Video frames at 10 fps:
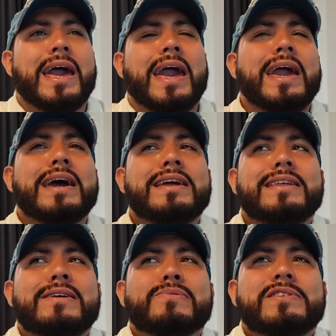
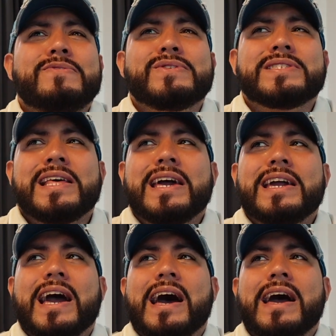And it really feels
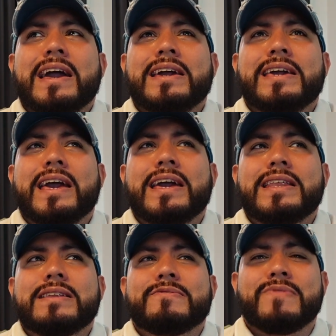like I
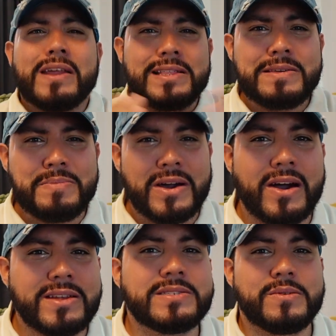can finally be
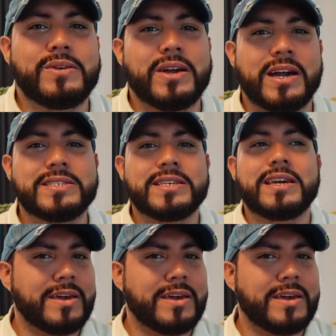honest with you guys.